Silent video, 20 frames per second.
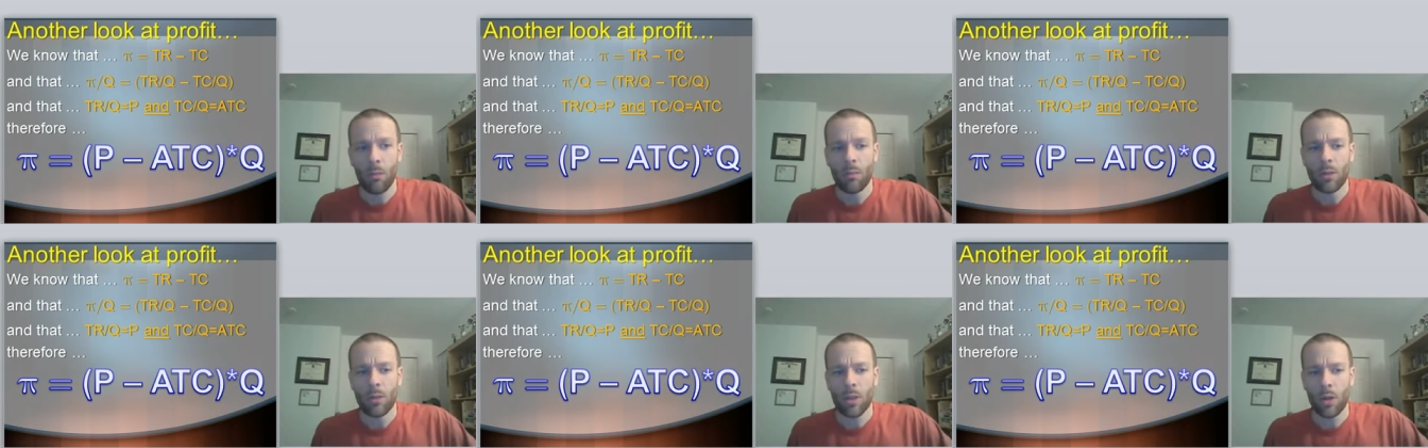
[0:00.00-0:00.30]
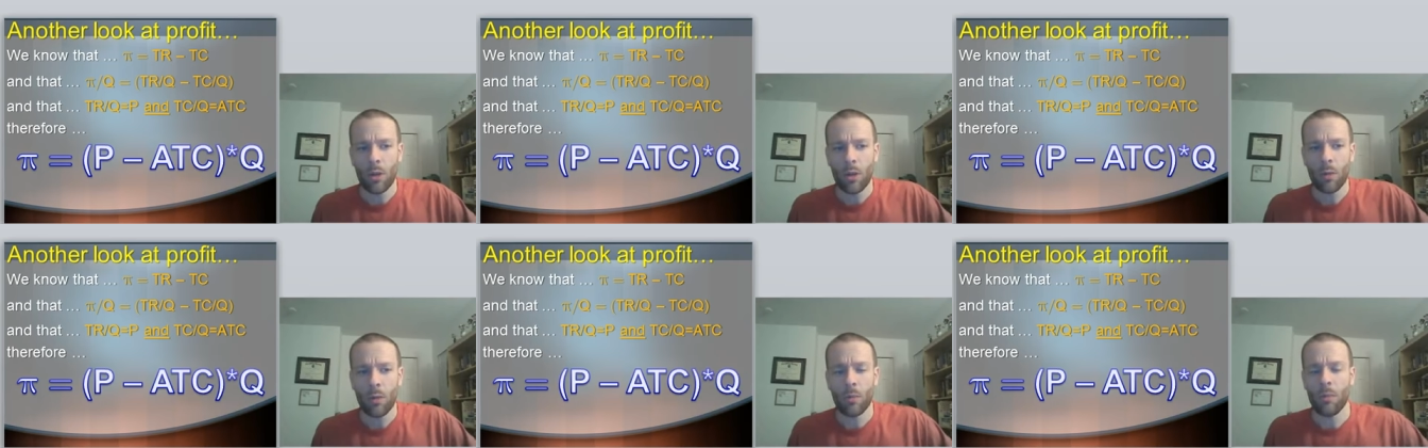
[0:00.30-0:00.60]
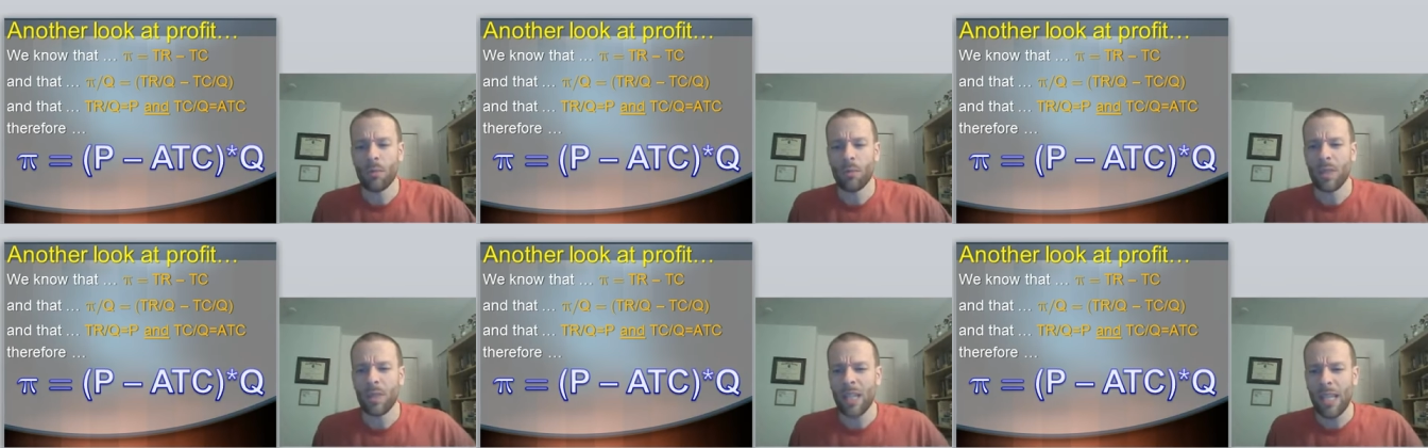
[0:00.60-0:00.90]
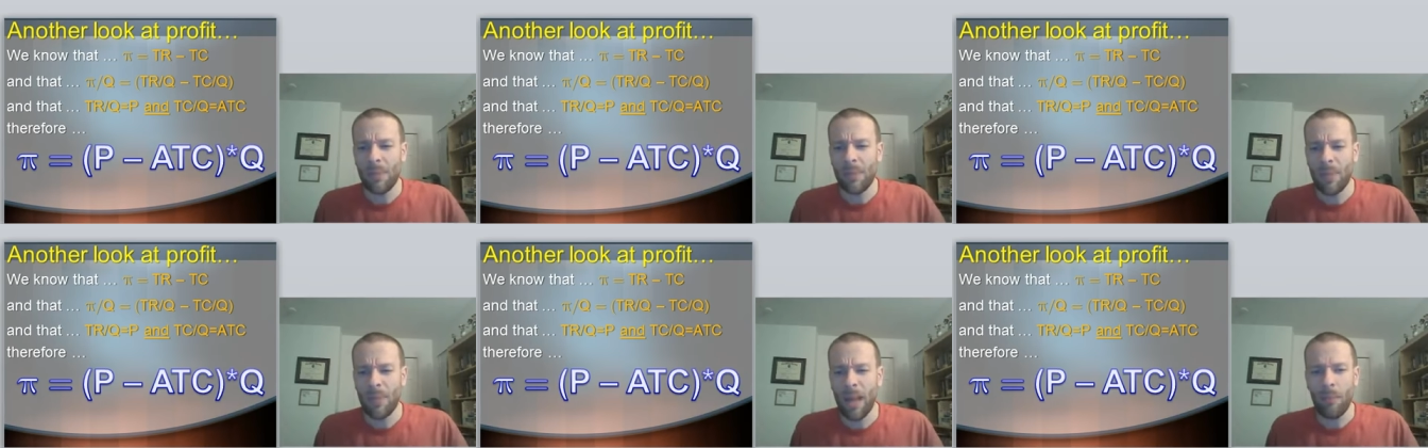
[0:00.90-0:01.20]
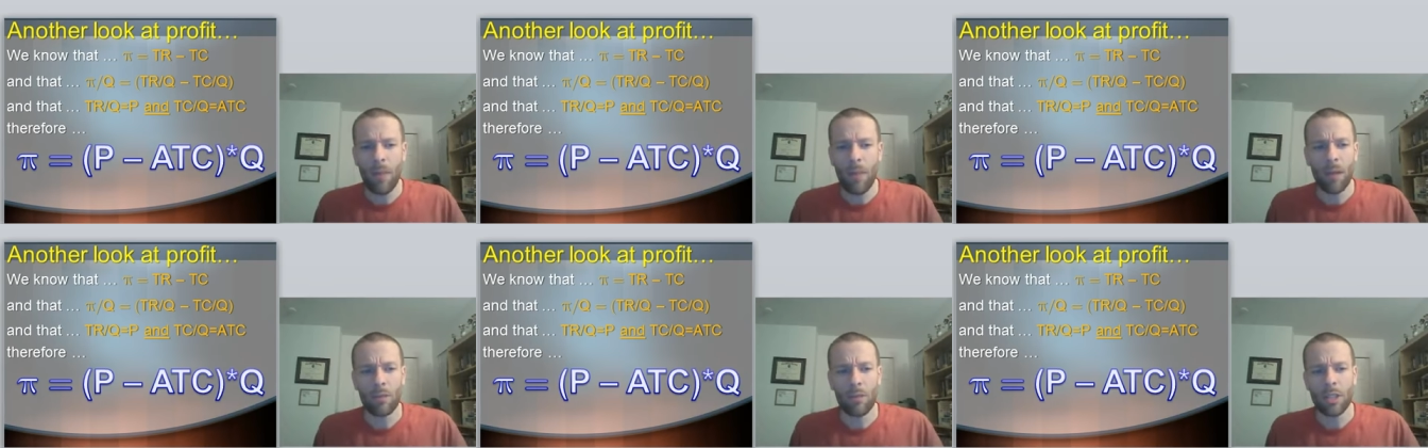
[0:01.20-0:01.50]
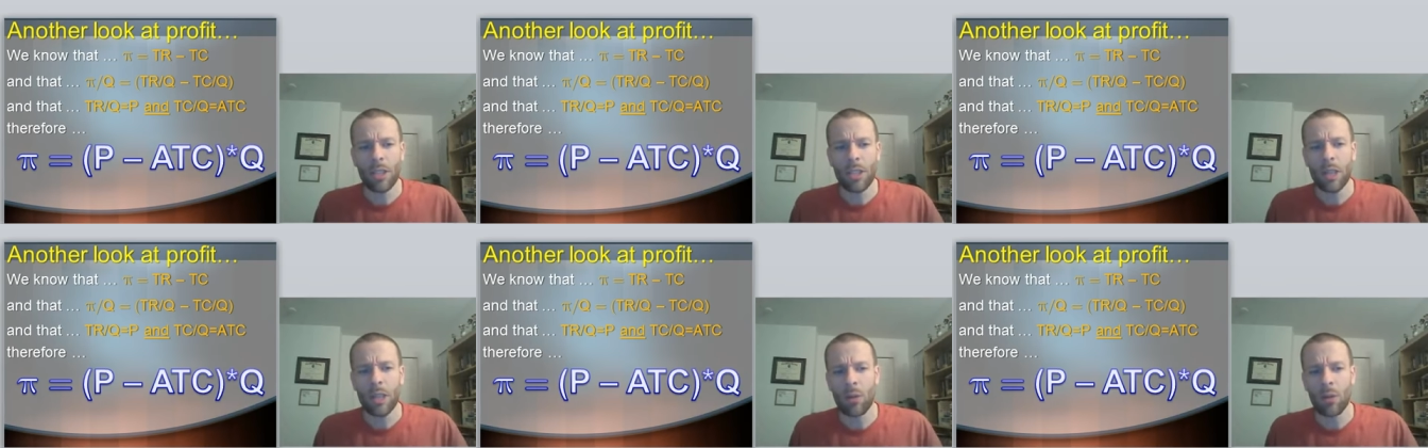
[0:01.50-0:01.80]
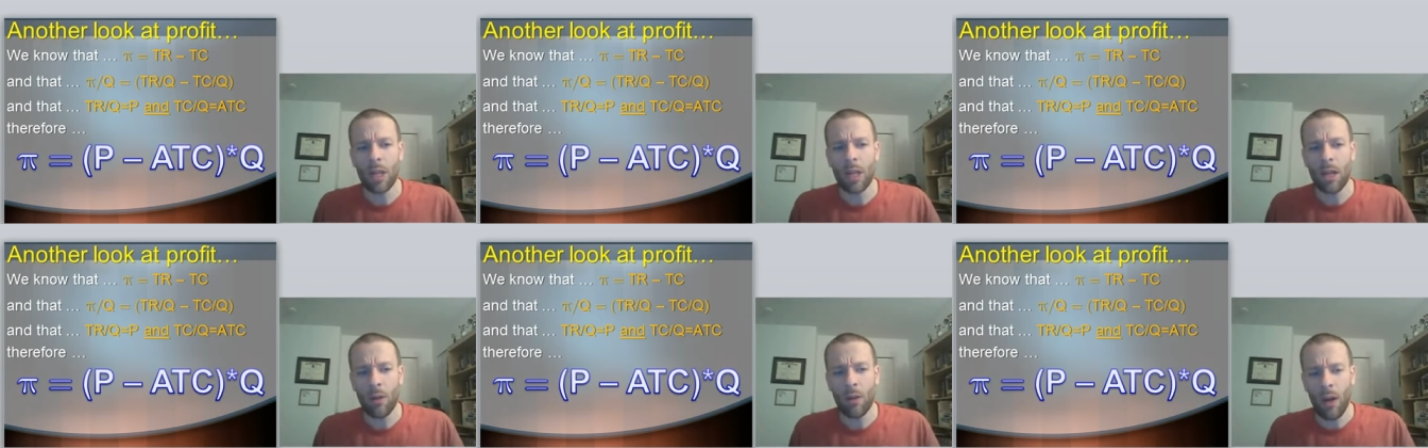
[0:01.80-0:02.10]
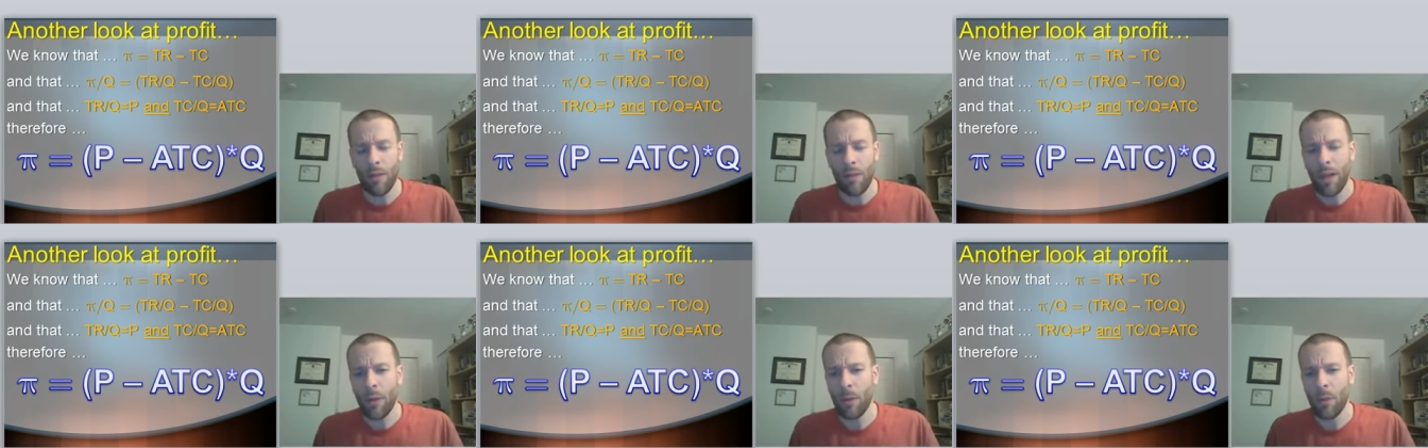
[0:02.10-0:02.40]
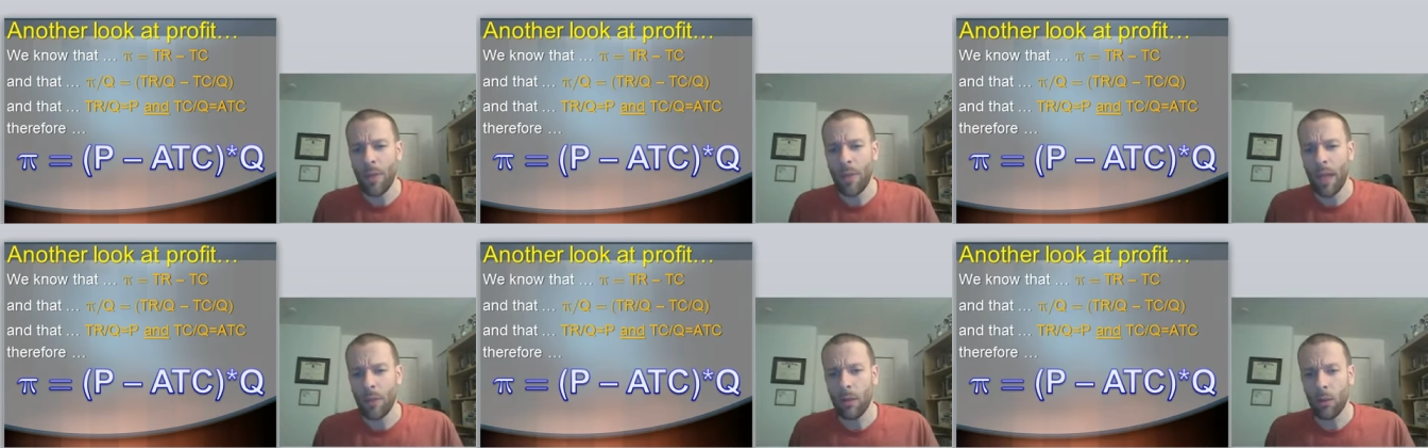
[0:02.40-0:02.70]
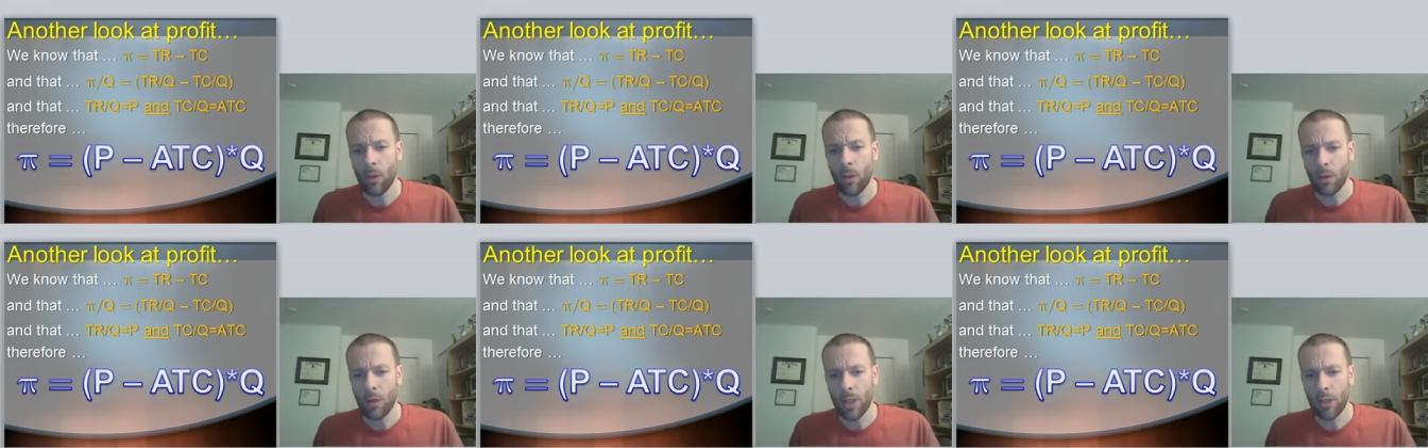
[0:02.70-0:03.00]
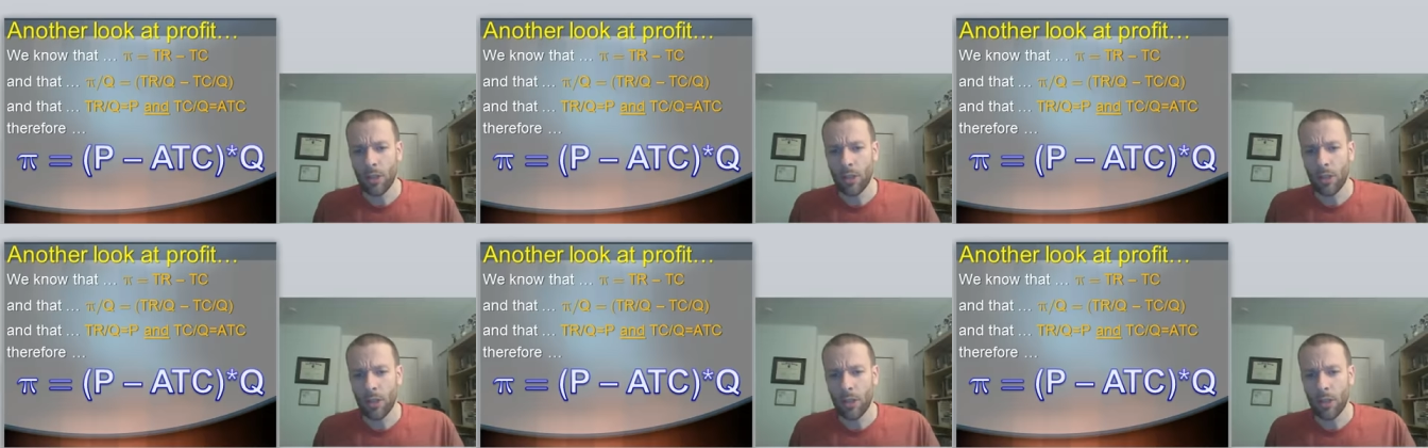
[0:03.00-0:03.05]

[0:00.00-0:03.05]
So keep that in mind. Let's take a look at a graph. How would that look